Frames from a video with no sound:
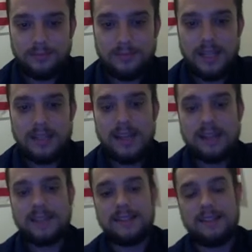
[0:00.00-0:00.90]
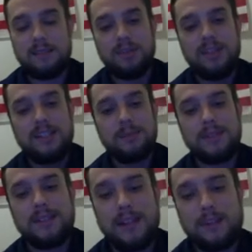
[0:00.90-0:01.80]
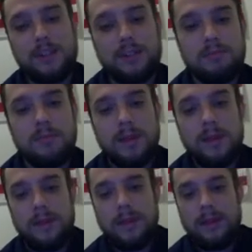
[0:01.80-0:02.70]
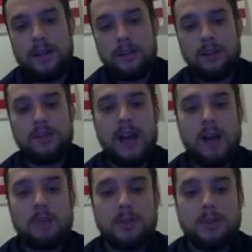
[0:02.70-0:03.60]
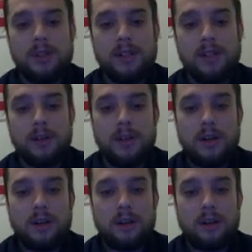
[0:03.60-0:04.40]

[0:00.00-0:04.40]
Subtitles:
Next is the placement section. You have the opportunity to let